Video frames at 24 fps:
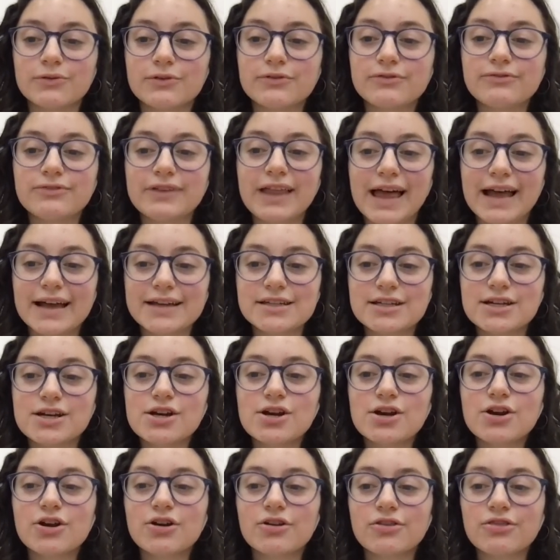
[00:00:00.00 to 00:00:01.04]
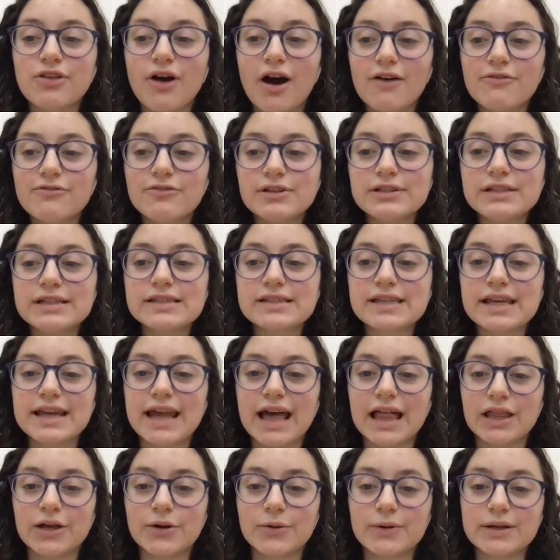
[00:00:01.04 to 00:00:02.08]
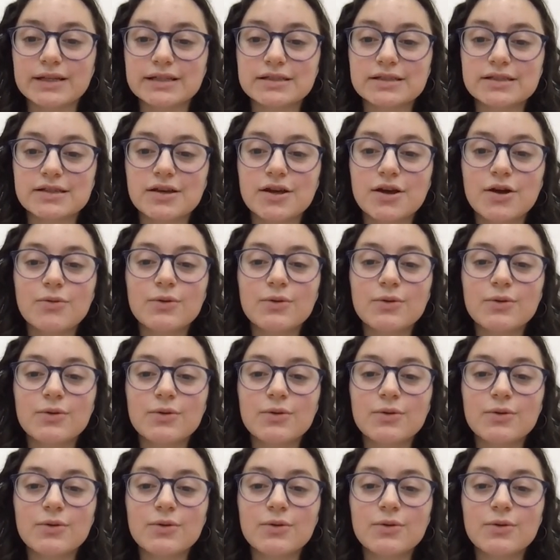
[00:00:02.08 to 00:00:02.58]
reflect her thoughtfulness and eloquence,